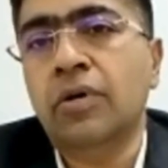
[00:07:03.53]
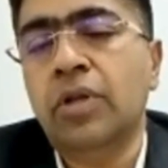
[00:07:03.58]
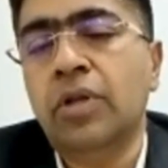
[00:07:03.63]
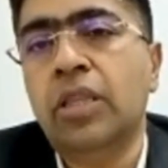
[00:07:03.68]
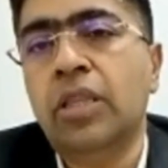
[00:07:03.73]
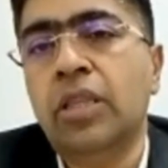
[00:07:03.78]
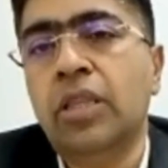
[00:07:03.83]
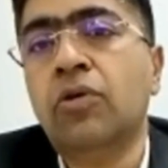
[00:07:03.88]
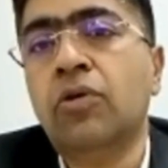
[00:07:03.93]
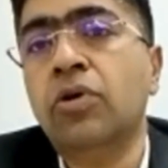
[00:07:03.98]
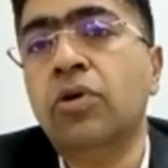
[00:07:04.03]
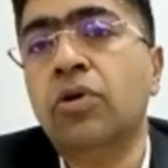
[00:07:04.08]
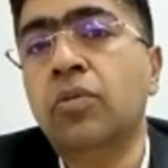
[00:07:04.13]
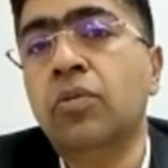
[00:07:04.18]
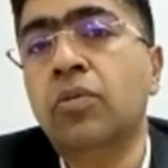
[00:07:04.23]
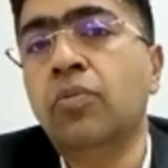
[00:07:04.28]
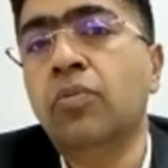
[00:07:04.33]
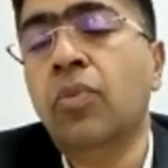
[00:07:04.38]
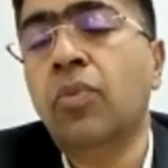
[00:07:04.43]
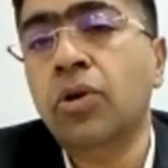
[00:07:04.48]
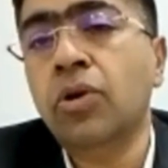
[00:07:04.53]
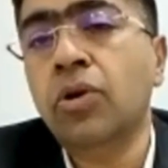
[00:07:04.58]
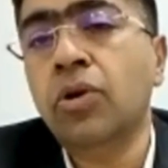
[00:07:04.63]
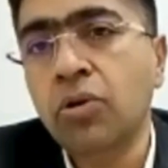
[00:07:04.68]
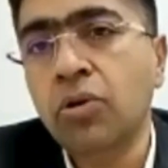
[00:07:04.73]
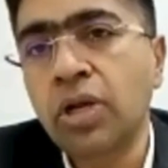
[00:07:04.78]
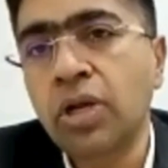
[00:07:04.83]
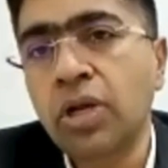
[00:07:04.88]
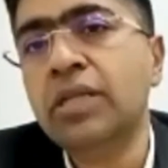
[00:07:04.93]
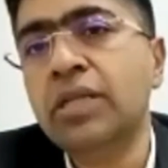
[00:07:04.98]
they could
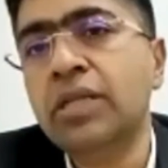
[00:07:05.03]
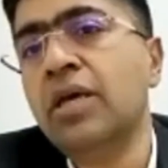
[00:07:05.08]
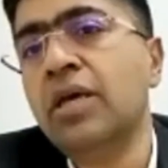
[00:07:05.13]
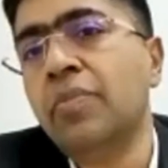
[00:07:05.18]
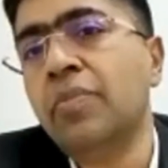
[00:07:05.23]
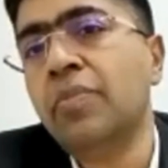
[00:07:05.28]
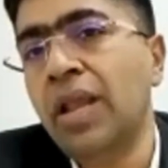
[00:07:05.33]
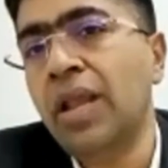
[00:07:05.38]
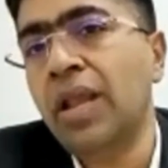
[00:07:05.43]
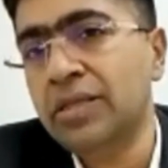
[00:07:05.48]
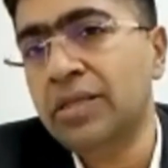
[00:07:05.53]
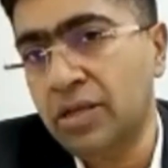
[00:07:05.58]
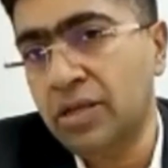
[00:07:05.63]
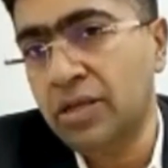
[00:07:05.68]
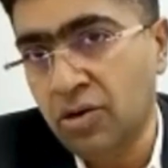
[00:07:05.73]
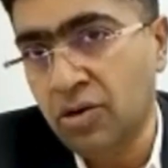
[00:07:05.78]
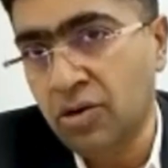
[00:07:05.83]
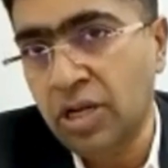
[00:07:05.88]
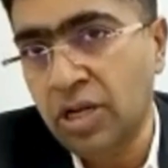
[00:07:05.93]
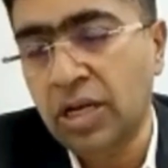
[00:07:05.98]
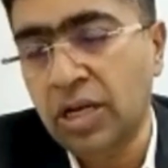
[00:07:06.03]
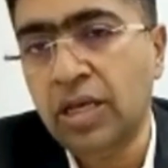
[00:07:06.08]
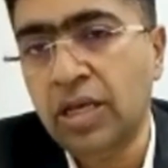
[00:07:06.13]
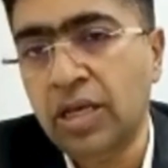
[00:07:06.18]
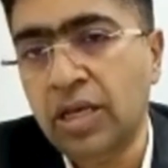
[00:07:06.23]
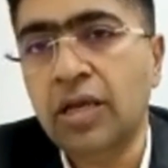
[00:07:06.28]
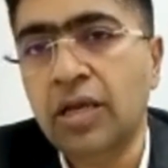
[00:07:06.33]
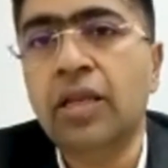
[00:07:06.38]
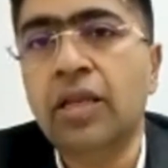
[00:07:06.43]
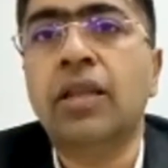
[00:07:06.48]
modulate their plans
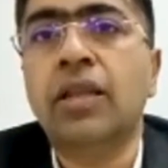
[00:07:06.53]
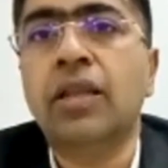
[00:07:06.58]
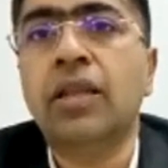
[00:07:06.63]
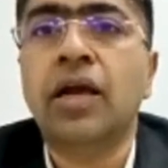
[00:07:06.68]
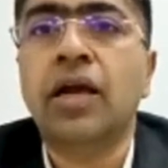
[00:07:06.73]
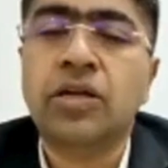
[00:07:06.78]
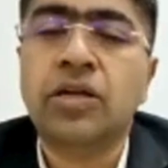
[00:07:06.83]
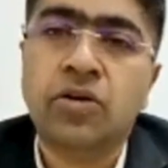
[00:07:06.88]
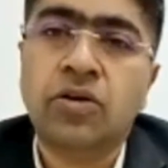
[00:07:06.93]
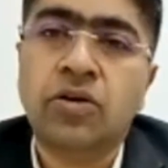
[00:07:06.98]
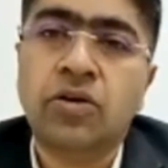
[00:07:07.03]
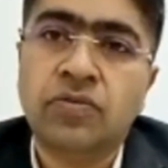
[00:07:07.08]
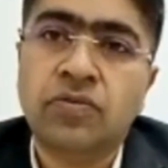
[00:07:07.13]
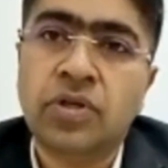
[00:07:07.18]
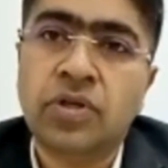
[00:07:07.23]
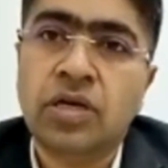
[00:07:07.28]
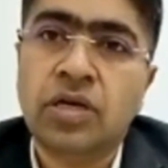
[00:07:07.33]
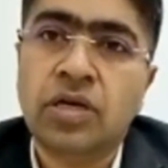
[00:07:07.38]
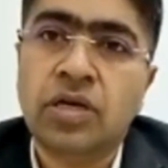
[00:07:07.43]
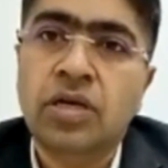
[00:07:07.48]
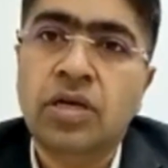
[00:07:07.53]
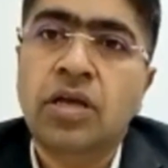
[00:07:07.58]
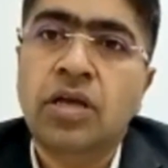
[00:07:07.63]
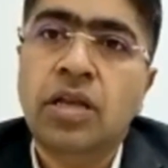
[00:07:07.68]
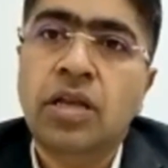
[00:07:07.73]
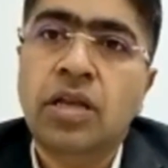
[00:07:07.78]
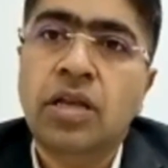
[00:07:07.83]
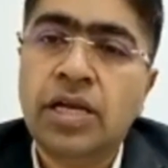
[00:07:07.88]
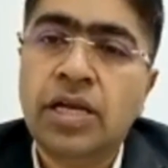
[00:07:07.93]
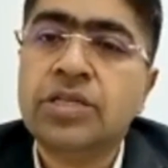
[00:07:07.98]
accordingly in light of the
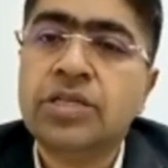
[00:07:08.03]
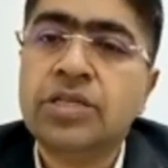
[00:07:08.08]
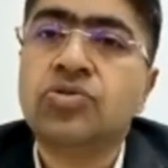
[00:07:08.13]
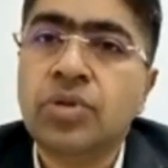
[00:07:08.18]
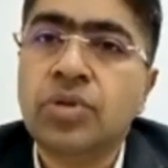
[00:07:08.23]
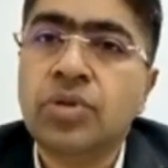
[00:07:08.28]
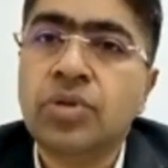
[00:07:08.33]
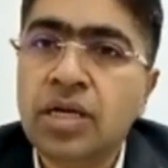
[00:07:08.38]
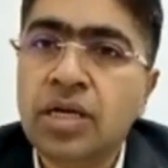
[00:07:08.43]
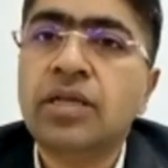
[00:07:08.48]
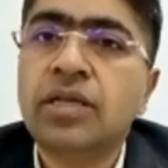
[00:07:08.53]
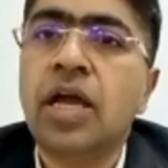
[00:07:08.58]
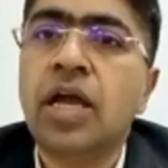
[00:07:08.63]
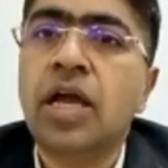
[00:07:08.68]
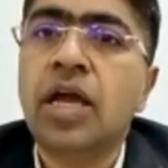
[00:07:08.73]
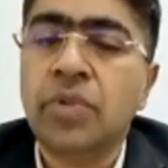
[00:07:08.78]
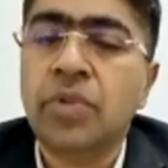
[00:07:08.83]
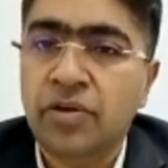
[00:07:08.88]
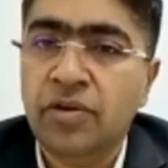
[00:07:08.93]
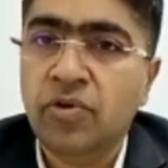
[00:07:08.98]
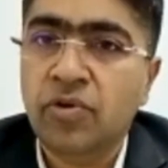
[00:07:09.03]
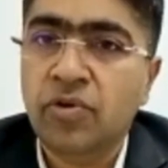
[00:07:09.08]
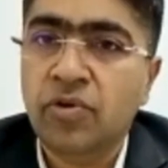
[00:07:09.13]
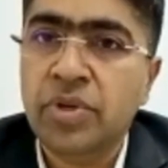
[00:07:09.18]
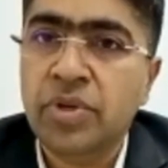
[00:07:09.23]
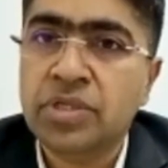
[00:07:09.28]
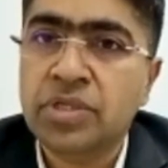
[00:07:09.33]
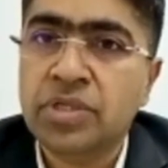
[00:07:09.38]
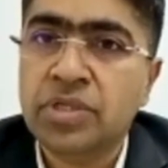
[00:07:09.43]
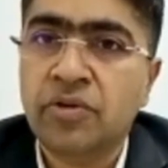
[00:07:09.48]
latest real-time
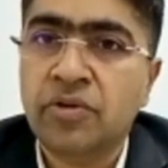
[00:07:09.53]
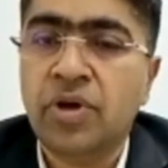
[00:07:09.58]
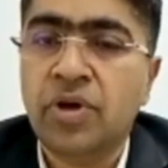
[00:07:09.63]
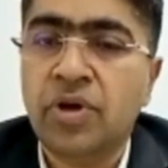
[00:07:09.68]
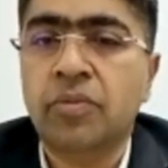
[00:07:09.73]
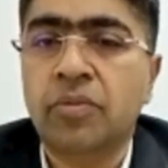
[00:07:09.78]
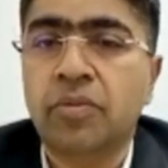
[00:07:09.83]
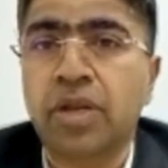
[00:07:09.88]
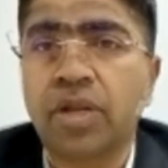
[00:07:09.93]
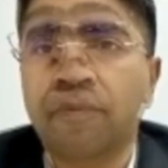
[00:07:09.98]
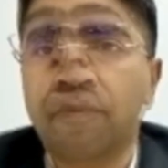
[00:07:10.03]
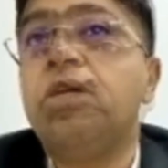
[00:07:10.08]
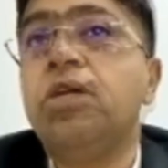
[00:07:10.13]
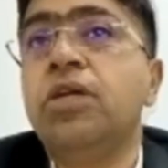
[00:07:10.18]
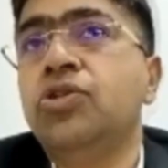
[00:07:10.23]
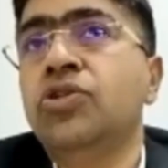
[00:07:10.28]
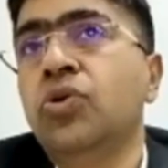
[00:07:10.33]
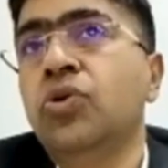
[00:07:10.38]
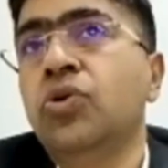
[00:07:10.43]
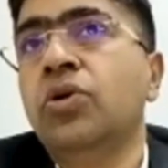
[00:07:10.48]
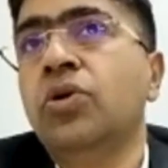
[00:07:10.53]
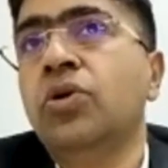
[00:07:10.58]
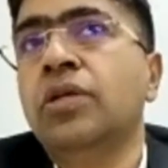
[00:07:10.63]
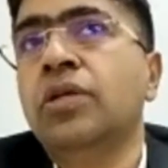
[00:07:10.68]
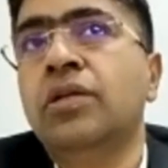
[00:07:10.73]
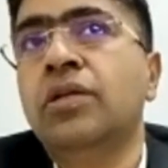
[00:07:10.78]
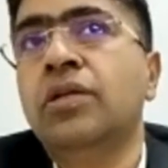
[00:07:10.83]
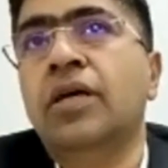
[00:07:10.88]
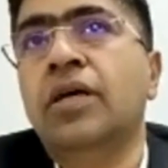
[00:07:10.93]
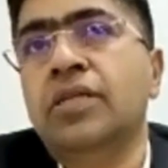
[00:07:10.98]
information available. So we ensure
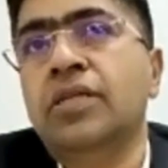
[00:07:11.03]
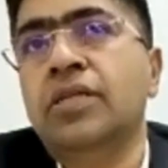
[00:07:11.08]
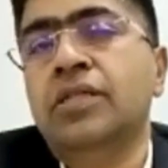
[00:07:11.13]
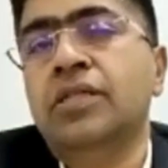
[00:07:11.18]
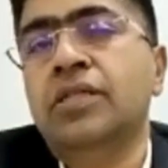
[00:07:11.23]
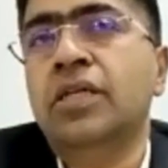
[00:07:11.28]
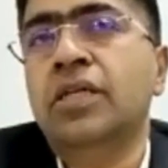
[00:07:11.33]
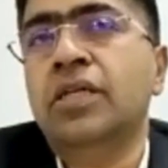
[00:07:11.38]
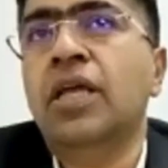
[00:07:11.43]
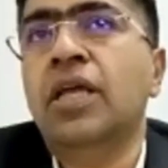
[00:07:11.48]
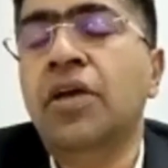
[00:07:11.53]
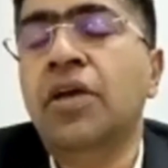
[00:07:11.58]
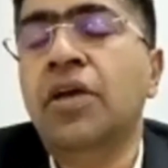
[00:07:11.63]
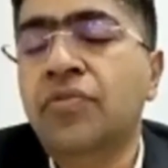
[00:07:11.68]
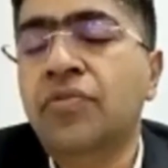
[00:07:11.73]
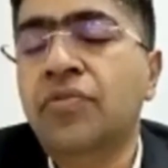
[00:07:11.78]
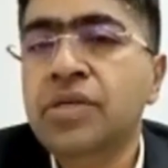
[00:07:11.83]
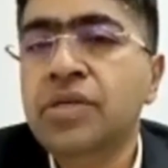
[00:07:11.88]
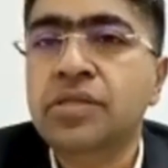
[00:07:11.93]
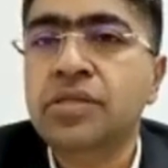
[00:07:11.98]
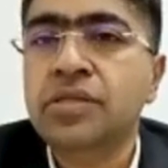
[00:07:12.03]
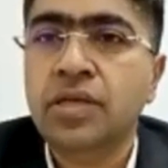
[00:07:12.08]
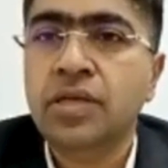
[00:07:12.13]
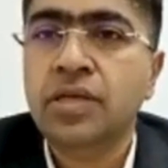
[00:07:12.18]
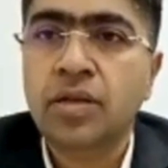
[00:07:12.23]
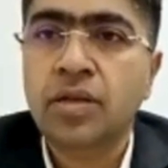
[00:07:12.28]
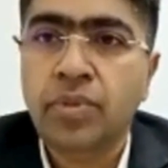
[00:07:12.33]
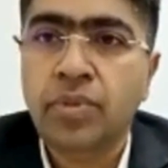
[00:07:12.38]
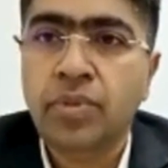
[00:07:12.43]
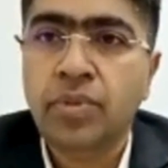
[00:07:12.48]
that, as I said, every
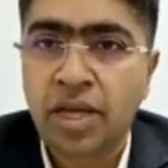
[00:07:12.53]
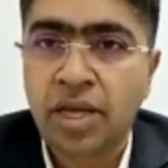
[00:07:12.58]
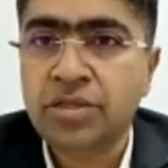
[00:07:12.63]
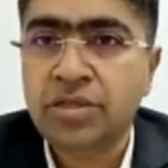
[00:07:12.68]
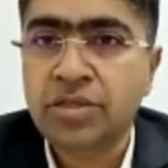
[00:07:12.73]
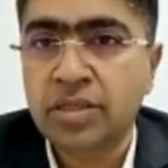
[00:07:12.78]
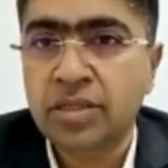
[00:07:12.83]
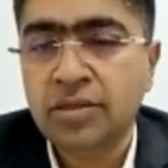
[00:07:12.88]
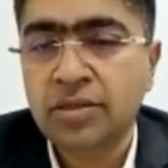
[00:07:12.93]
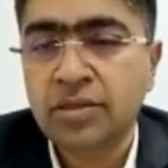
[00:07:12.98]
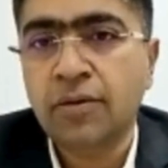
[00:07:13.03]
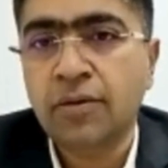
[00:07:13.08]
single patient,